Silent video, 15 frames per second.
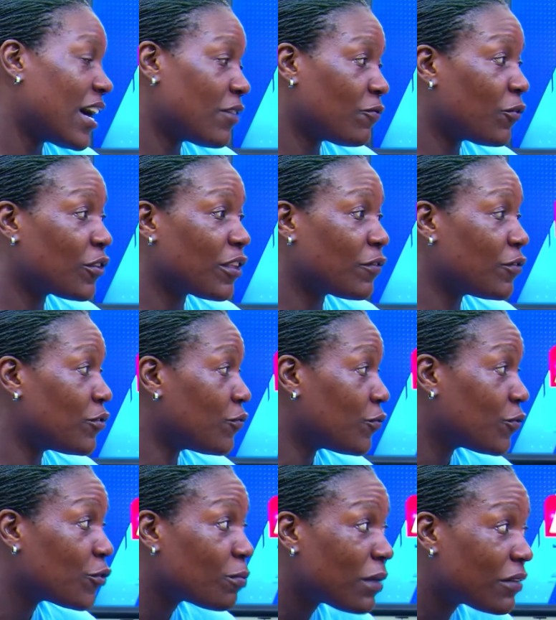And for the
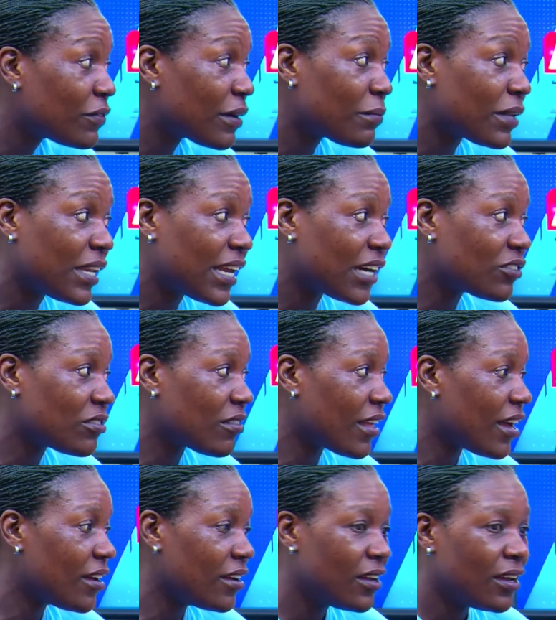Fuba family out
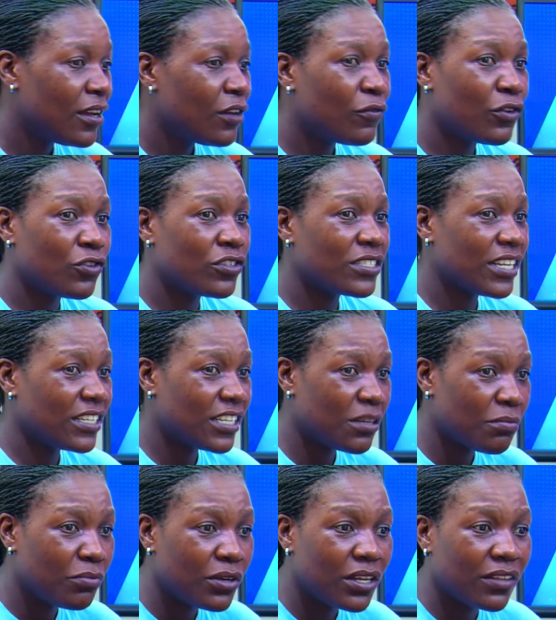there, for those that
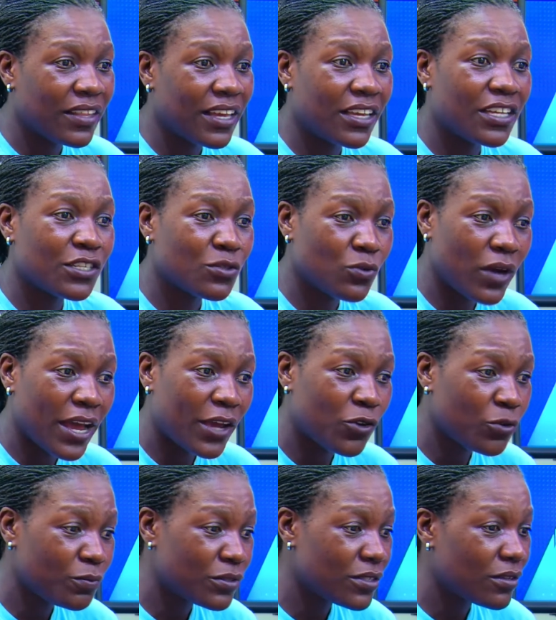keep bringing their kids to
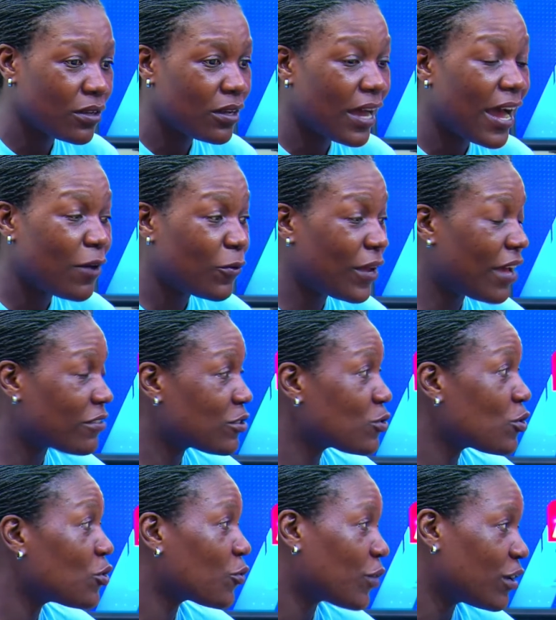Ihoops, we are
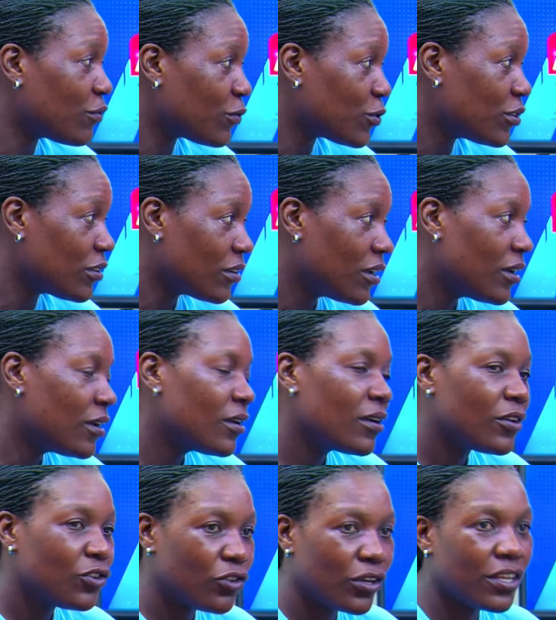so grateful.
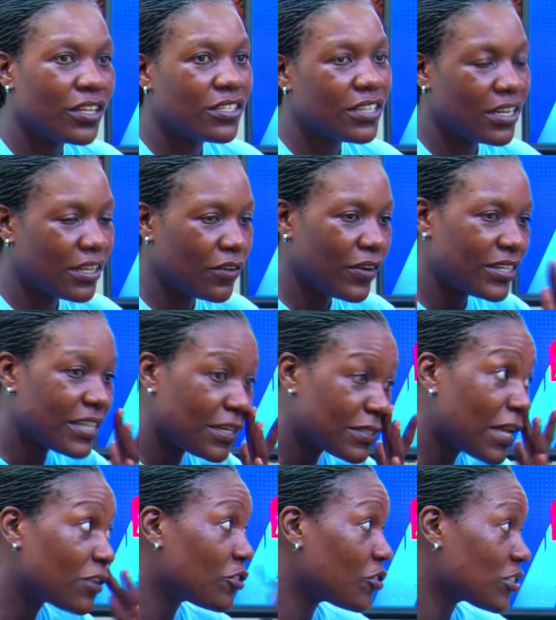Your kids are in the right hand.
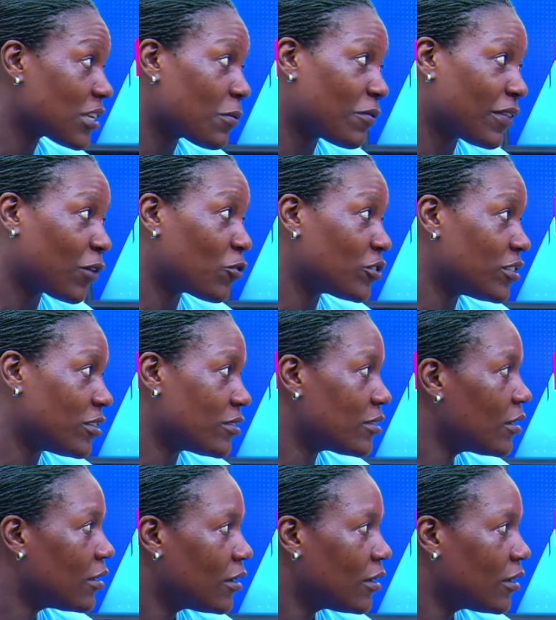And some of the coaches